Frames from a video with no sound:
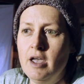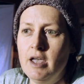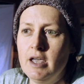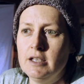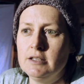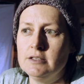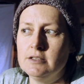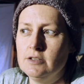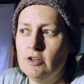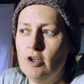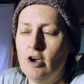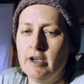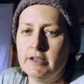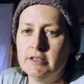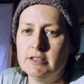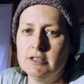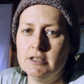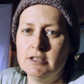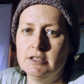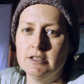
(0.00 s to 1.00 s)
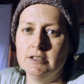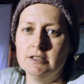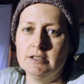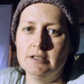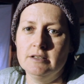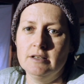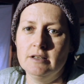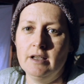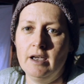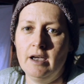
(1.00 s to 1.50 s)
it's nice to just
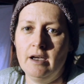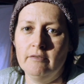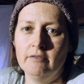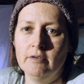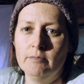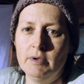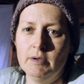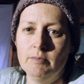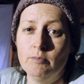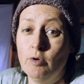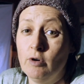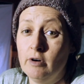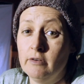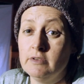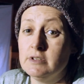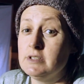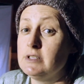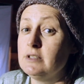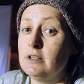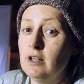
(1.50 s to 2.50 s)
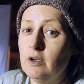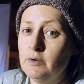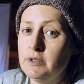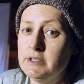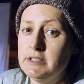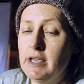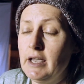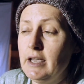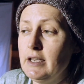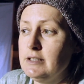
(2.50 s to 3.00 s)
have a bit more of a slower
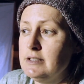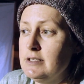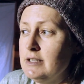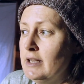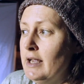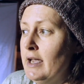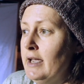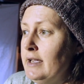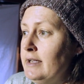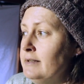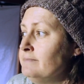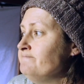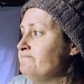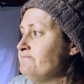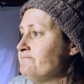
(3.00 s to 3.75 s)
day today.